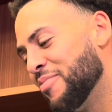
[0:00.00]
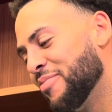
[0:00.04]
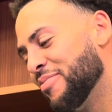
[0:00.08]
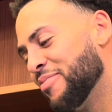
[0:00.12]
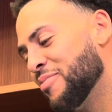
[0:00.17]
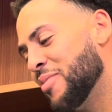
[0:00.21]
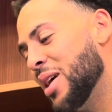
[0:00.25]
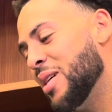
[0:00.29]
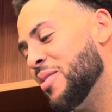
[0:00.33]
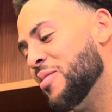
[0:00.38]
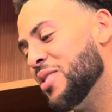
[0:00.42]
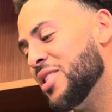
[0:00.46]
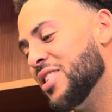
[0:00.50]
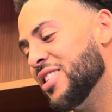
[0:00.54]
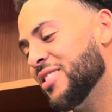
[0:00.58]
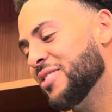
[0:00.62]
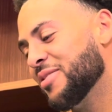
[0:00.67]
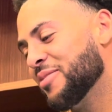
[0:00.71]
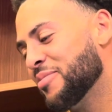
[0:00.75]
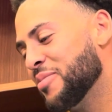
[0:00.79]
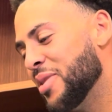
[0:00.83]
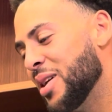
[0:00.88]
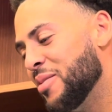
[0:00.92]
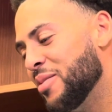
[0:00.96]
maybe
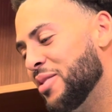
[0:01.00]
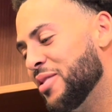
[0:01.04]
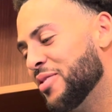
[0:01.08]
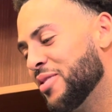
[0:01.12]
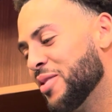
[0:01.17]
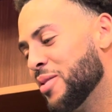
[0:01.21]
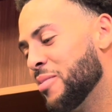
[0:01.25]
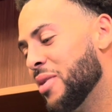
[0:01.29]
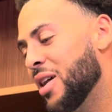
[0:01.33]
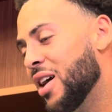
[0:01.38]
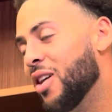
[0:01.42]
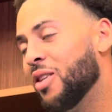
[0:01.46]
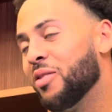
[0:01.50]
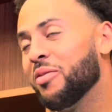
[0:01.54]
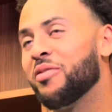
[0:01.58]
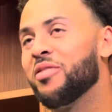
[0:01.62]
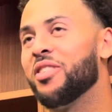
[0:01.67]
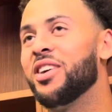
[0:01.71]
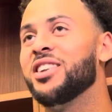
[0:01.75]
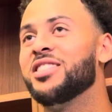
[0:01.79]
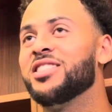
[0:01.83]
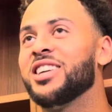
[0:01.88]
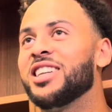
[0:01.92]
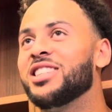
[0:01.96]
for my own
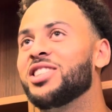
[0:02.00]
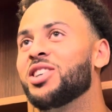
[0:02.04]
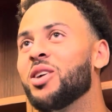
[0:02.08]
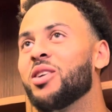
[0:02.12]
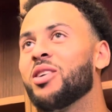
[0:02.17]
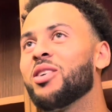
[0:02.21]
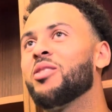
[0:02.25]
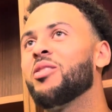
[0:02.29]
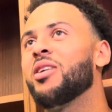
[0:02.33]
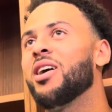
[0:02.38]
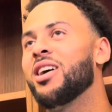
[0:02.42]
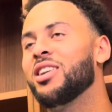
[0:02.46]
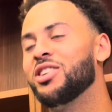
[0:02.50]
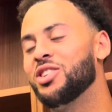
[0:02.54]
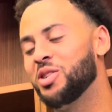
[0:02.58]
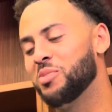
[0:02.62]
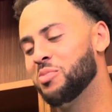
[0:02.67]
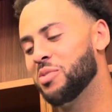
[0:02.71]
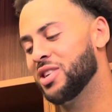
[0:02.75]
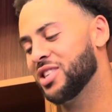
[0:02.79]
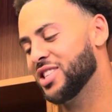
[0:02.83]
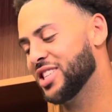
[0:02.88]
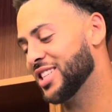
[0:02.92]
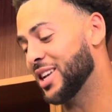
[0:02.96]
friends like jumping around too
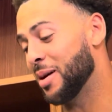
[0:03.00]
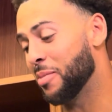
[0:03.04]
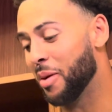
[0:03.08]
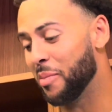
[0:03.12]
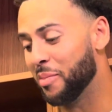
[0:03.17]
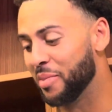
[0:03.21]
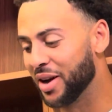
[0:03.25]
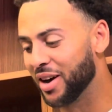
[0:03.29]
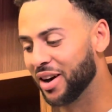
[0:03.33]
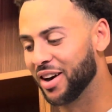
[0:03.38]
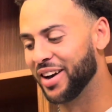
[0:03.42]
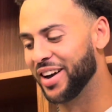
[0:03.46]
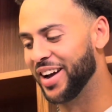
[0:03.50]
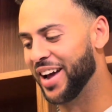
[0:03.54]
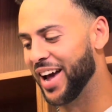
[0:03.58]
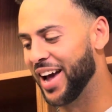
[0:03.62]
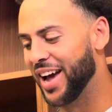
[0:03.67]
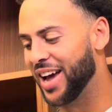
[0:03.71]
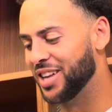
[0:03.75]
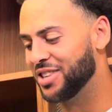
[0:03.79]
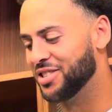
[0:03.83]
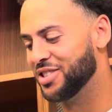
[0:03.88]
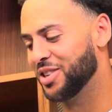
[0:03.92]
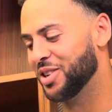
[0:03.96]
much because I'm a bigger
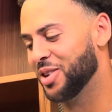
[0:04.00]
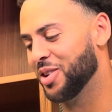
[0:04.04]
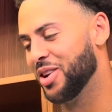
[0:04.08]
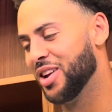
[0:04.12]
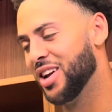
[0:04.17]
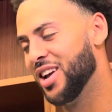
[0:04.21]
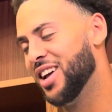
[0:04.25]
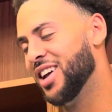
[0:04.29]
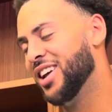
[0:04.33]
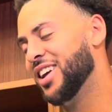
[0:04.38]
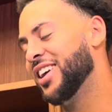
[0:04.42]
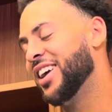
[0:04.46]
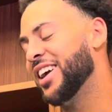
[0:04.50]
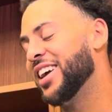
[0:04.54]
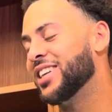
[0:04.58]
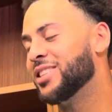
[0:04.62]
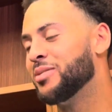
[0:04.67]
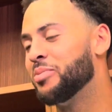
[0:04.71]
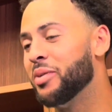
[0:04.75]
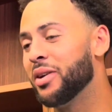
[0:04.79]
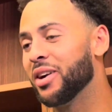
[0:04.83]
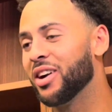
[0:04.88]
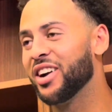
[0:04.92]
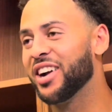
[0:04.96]
guy. So I
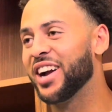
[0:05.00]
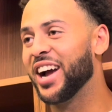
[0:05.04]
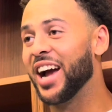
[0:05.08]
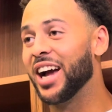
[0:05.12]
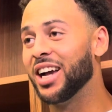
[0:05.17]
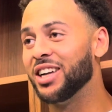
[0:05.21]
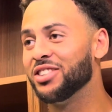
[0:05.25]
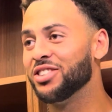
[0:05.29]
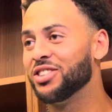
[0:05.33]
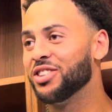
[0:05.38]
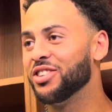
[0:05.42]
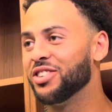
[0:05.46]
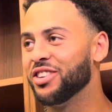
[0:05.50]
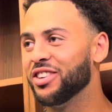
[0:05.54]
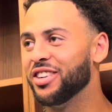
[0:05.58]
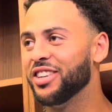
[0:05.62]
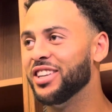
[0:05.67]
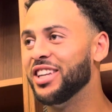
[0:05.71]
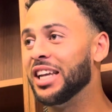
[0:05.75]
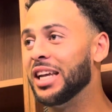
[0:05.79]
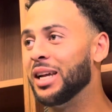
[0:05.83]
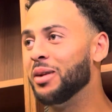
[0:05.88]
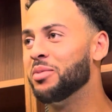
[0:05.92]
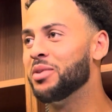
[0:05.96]
guess bigger guys are
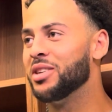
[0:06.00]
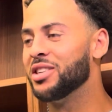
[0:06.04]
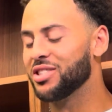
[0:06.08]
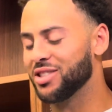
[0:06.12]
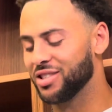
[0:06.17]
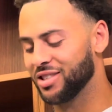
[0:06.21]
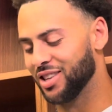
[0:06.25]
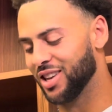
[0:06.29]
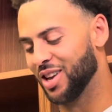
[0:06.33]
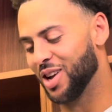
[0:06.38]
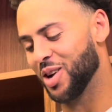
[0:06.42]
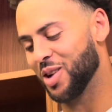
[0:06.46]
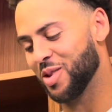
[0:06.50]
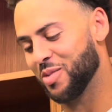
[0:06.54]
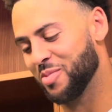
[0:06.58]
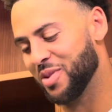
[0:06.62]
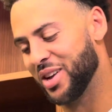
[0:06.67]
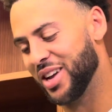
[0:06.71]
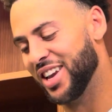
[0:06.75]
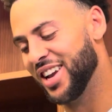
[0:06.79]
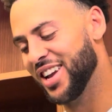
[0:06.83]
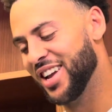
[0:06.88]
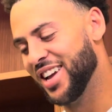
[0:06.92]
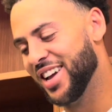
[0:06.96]
deemed as slow,
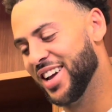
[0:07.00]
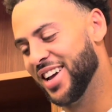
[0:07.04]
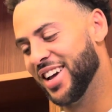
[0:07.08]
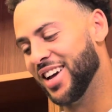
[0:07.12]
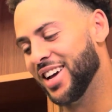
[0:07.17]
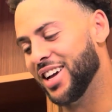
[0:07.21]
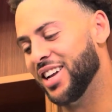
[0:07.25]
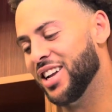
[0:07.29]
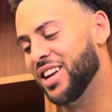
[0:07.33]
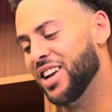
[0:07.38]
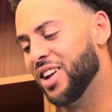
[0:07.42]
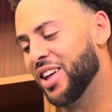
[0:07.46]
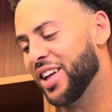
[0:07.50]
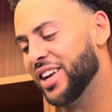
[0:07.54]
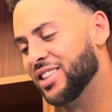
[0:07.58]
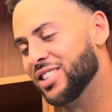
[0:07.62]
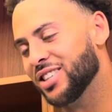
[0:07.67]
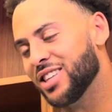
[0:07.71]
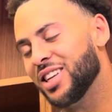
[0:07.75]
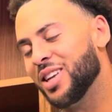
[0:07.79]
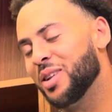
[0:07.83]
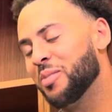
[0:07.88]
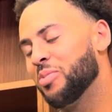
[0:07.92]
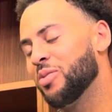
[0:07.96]
but you know, it's
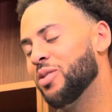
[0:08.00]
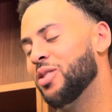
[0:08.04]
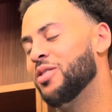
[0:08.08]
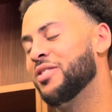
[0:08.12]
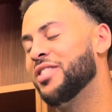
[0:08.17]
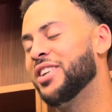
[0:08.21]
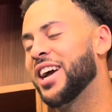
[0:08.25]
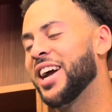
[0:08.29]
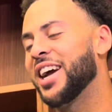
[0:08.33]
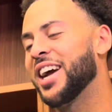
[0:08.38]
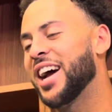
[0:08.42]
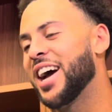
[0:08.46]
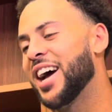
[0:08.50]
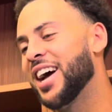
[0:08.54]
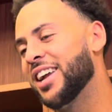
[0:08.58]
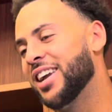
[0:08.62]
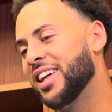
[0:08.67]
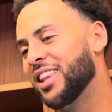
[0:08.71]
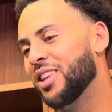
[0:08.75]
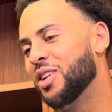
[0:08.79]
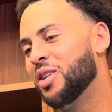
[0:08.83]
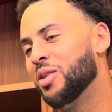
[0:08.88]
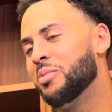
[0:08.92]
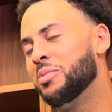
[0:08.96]
good to prove that I got
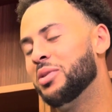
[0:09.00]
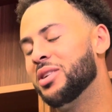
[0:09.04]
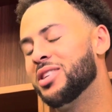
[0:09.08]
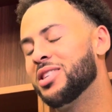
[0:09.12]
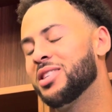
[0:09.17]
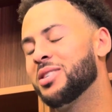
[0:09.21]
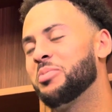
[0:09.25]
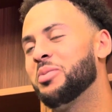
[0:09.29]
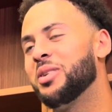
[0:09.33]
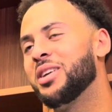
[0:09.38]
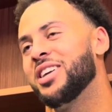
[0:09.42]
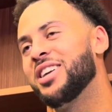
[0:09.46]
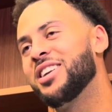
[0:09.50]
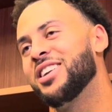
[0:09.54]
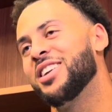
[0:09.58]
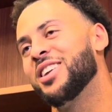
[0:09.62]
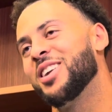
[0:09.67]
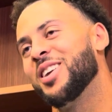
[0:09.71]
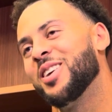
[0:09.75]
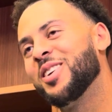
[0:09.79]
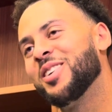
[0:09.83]
a little bit of speed. You know,